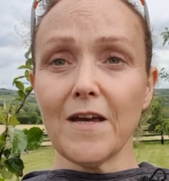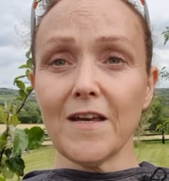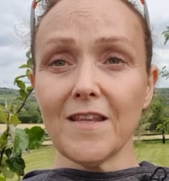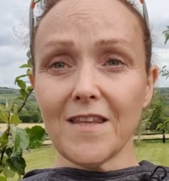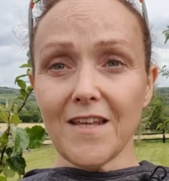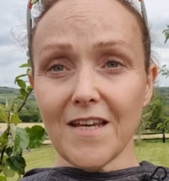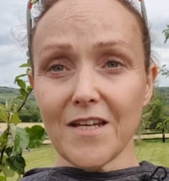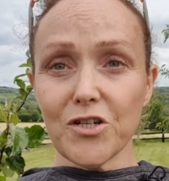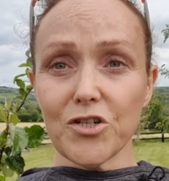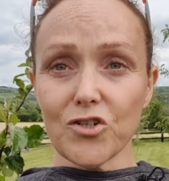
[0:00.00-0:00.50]
the
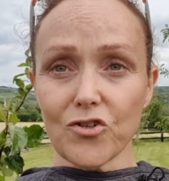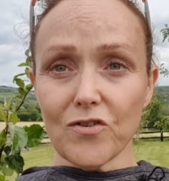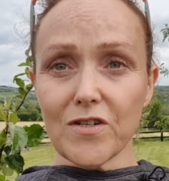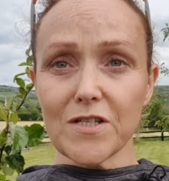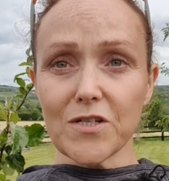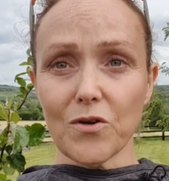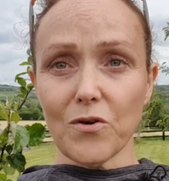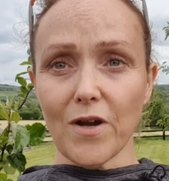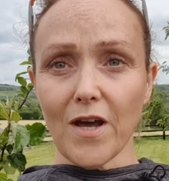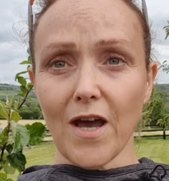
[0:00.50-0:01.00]
injury is
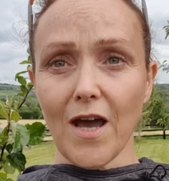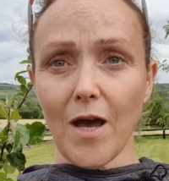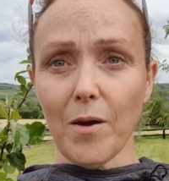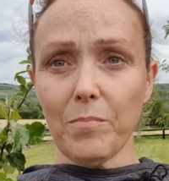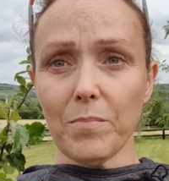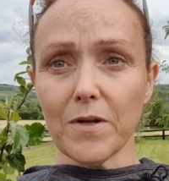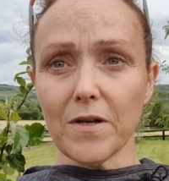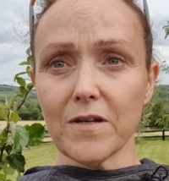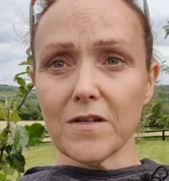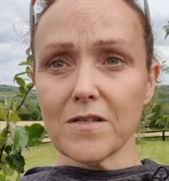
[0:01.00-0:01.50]
going to
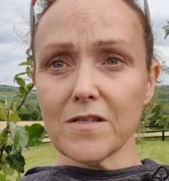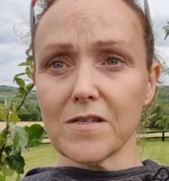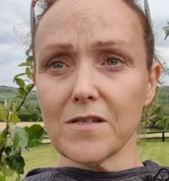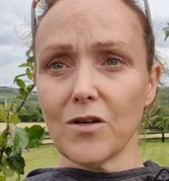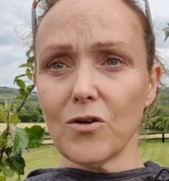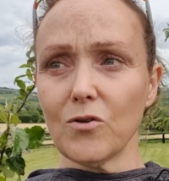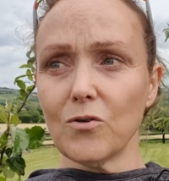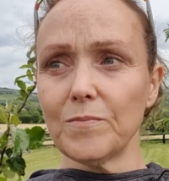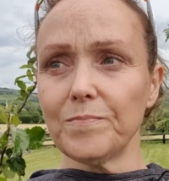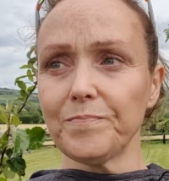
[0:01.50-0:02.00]
happen.
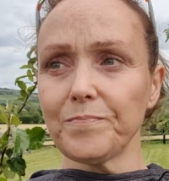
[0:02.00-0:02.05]
So